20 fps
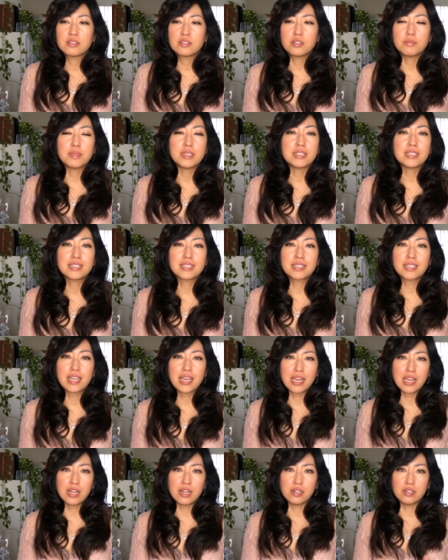to be
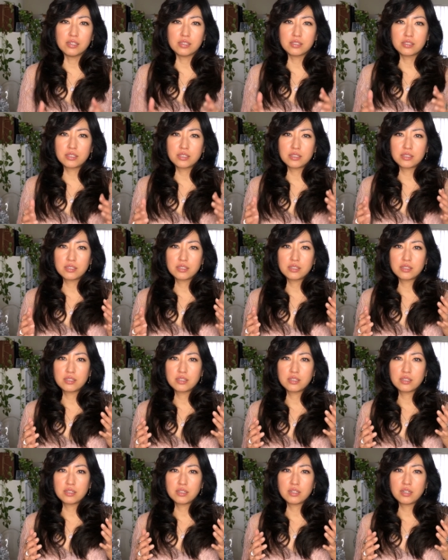scaled
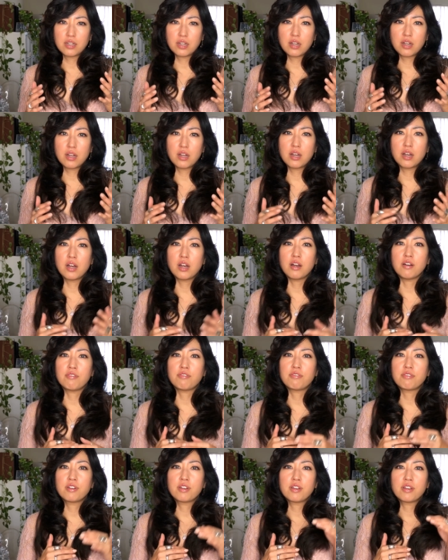
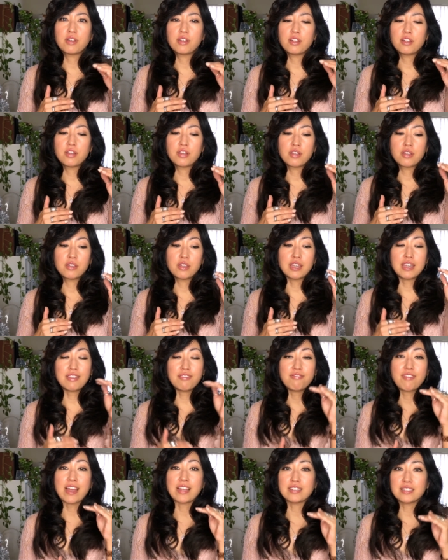of the
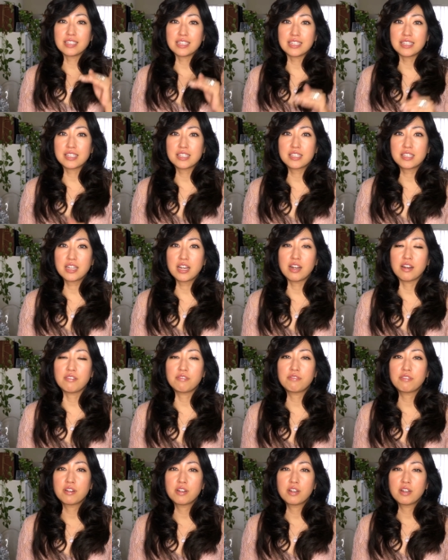event
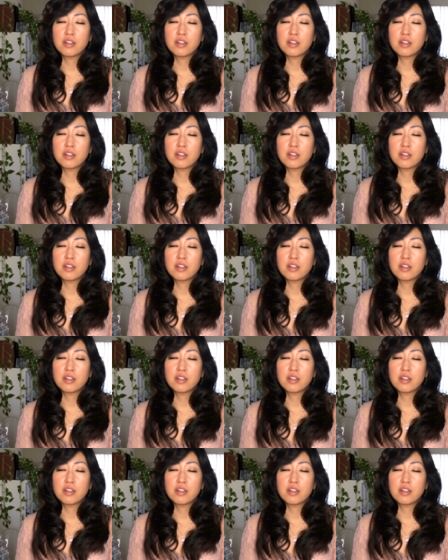itself.